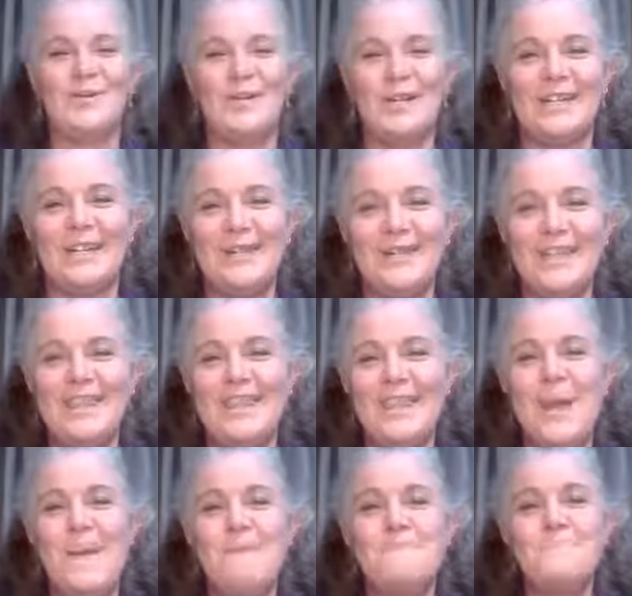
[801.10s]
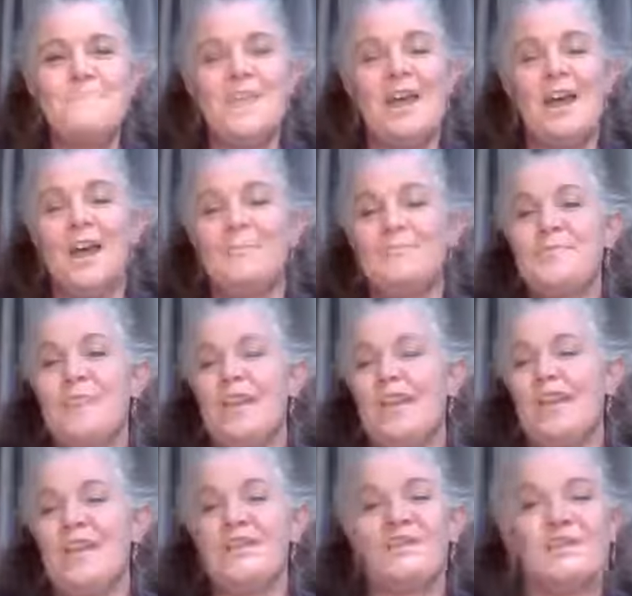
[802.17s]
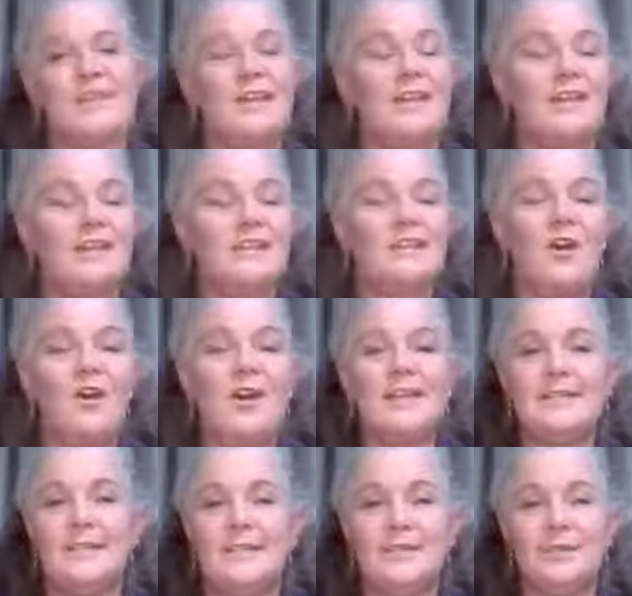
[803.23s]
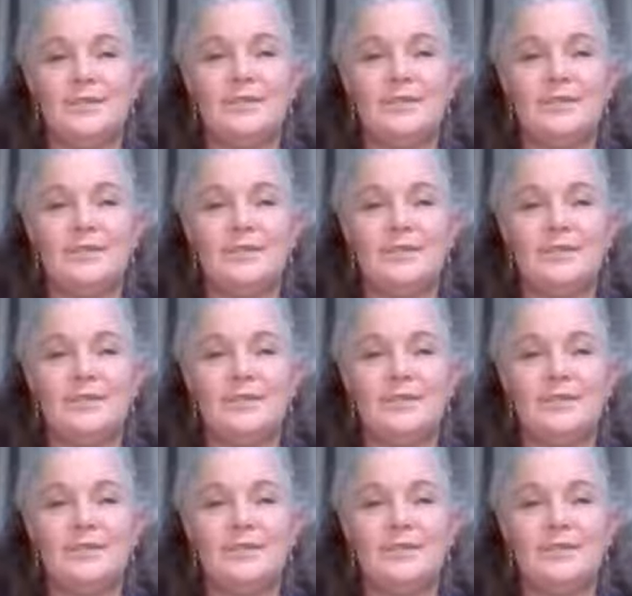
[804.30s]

working with, is ideal.